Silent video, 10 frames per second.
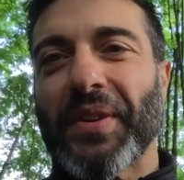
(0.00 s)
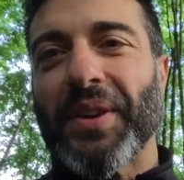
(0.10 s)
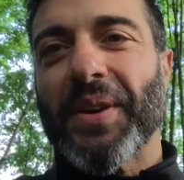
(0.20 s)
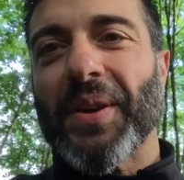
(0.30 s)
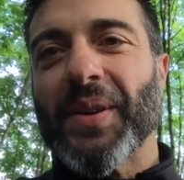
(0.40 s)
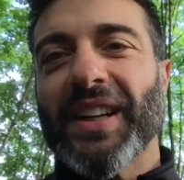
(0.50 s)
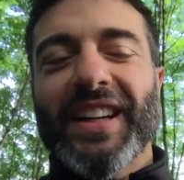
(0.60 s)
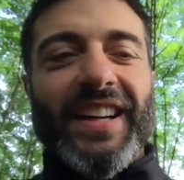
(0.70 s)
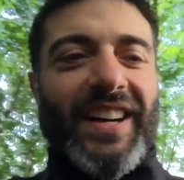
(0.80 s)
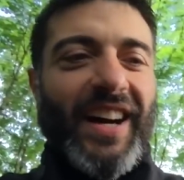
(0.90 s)
video,
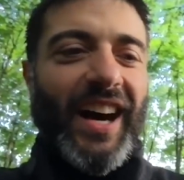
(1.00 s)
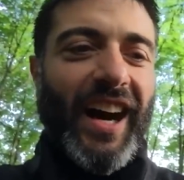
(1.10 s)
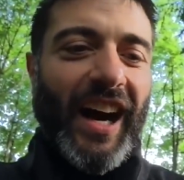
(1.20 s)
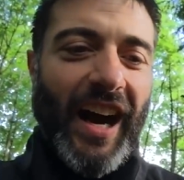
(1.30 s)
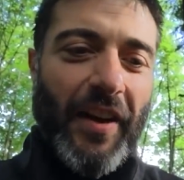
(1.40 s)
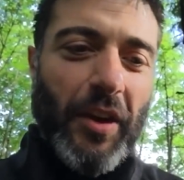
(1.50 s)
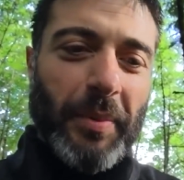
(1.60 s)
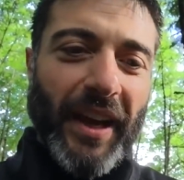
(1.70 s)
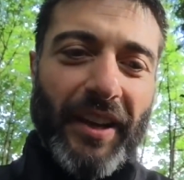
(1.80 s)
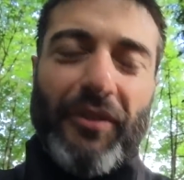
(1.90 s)
I ended
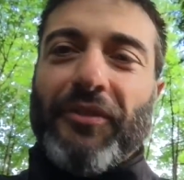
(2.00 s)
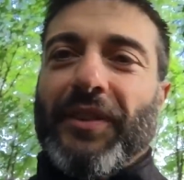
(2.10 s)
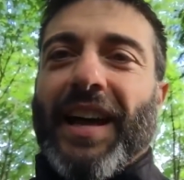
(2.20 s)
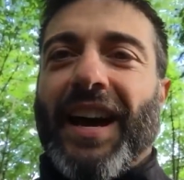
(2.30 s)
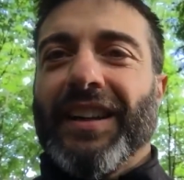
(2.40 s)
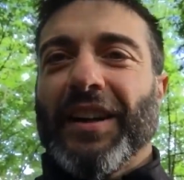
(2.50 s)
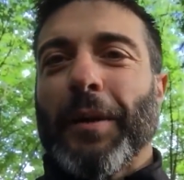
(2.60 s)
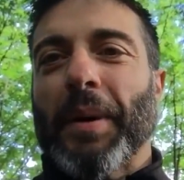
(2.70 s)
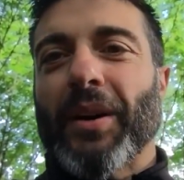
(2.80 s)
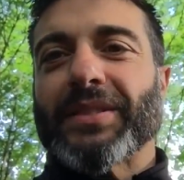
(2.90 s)
up getting a flat
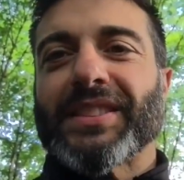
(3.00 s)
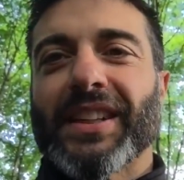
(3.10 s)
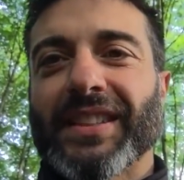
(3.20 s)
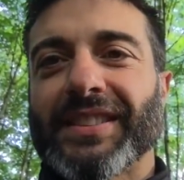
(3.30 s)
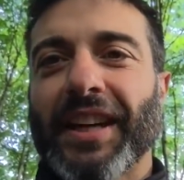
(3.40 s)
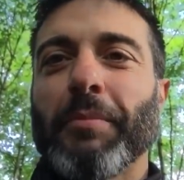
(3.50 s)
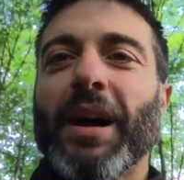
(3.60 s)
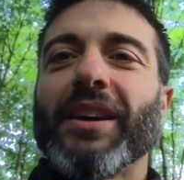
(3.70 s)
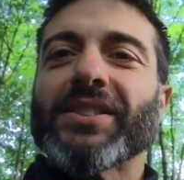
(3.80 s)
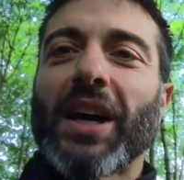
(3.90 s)
about 10
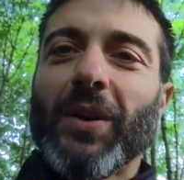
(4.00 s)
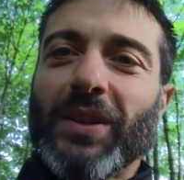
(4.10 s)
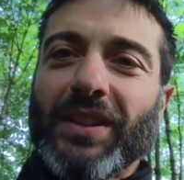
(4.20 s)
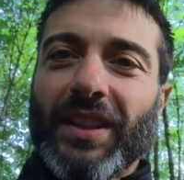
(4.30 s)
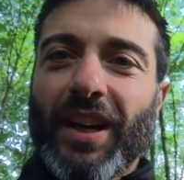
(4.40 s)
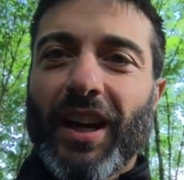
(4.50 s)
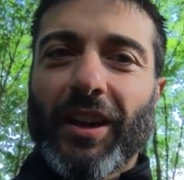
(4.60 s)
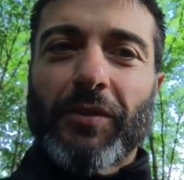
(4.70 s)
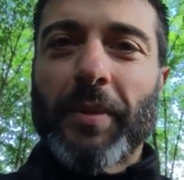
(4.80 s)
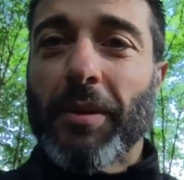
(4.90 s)
miles out
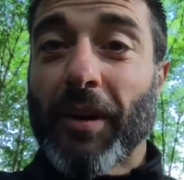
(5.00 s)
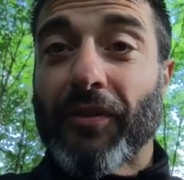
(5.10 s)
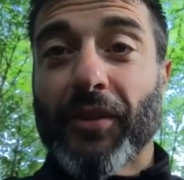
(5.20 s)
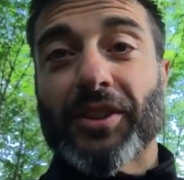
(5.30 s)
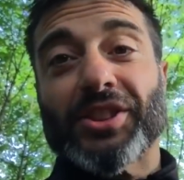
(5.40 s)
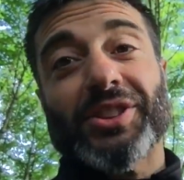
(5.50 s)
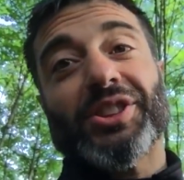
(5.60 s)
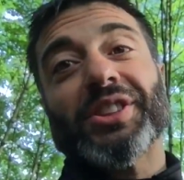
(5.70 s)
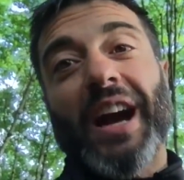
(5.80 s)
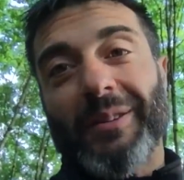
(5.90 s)
from hitting my first
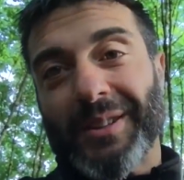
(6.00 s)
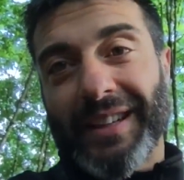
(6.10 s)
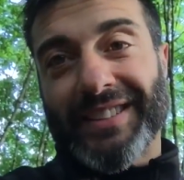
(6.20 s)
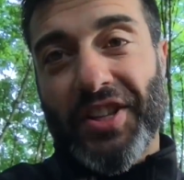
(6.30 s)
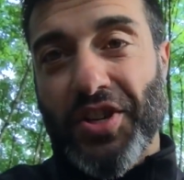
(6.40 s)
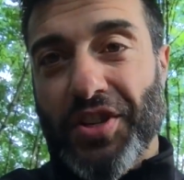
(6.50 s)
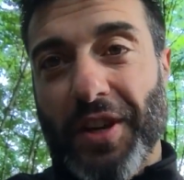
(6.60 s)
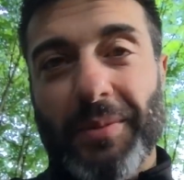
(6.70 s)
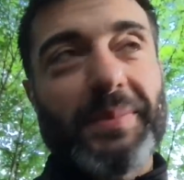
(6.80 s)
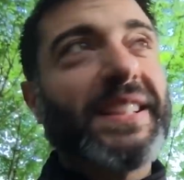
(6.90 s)
shower at the
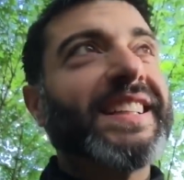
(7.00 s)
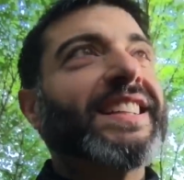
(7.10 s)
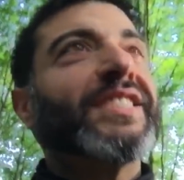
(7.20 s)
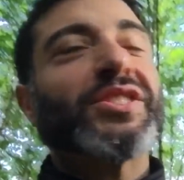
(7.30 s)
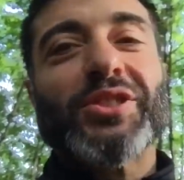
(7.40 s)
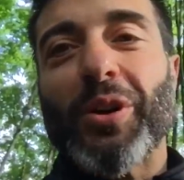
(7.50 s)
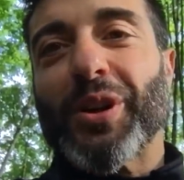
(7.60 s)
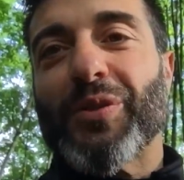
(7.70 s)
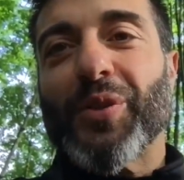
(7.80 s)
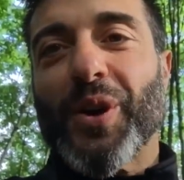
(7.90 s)
gym. So
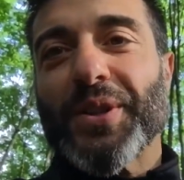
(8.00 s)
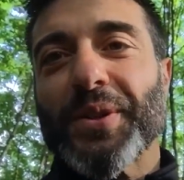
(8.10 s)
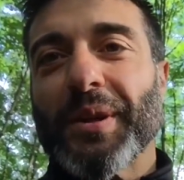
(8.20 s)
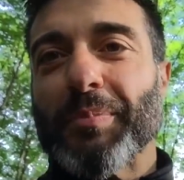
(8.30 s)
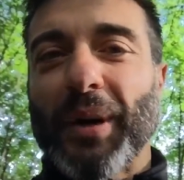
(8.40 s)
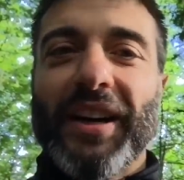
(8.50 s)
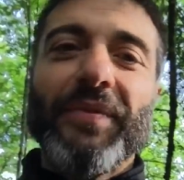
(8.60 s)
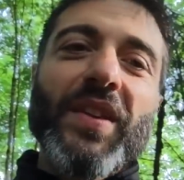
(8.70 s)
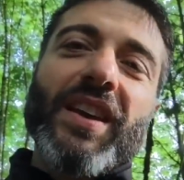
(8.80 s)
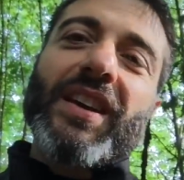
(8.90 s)
looking forward to it,
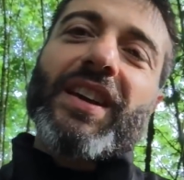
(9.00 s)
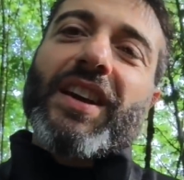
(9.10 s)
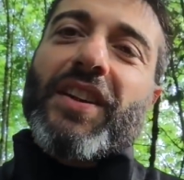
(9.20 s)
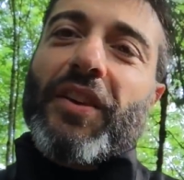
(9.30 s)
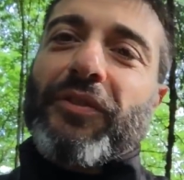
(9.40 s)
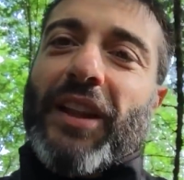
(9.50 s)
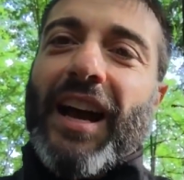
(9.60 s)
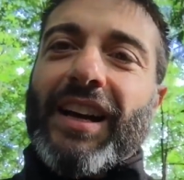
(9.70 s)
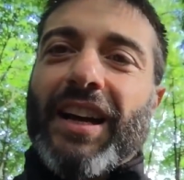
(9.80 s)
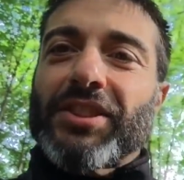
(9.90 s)
but the
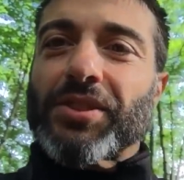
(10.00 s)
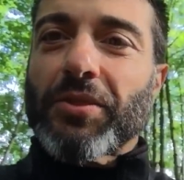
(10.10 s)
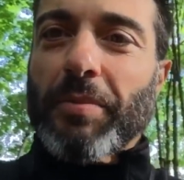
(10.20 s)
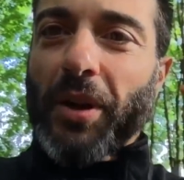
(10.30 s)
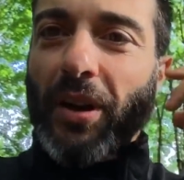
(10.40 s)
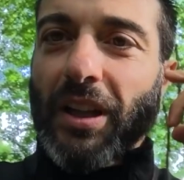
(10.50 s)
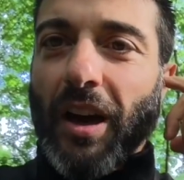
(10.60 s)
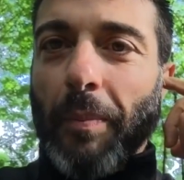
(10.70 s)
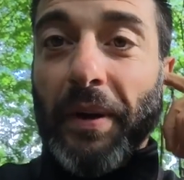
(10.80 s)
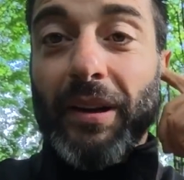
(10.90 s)
flat kind of screwed me all
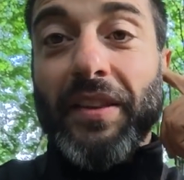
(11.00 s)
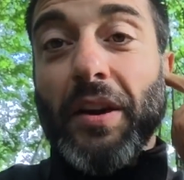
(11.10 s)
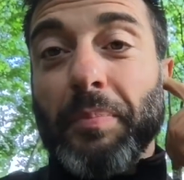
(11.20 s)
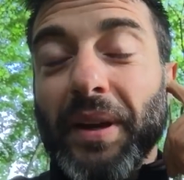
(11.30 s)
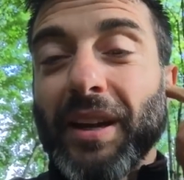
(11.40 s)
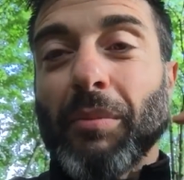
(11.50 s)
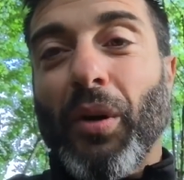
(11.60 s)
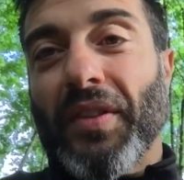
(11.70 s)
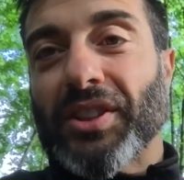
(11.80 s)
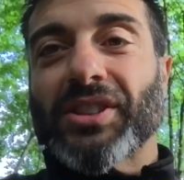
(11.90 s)
up, and it ended up being
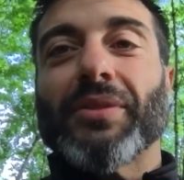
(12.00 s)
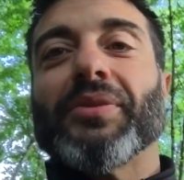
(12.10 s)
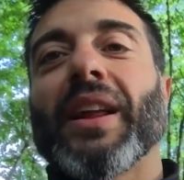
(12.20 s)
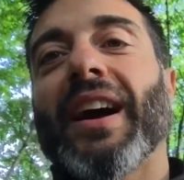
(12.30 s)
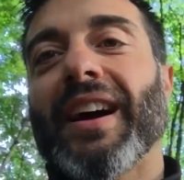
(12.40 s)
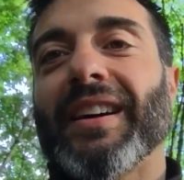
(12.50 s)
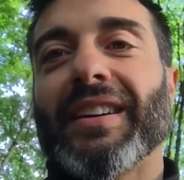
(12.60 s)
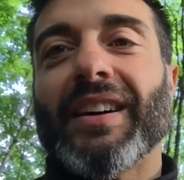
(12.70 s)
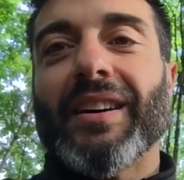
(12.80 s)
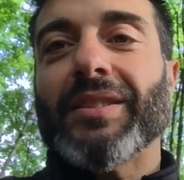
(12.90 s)
more than just a flat.
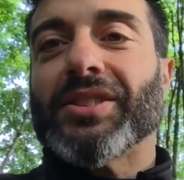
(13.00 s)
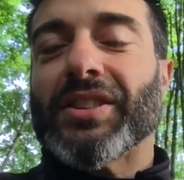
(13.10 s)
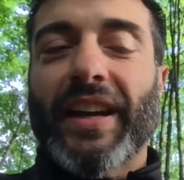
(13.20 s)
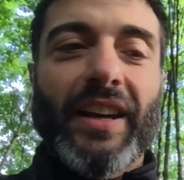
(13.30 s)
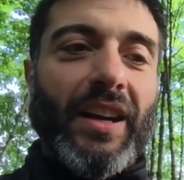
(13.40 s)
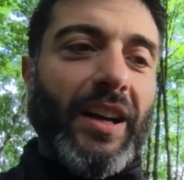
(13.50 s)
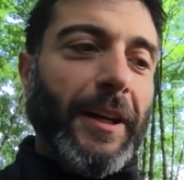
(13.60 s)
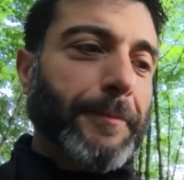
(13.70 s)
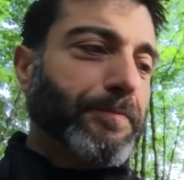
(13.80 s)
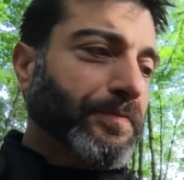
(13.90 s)
It was
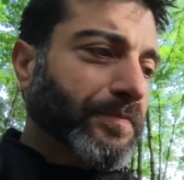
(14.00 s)
a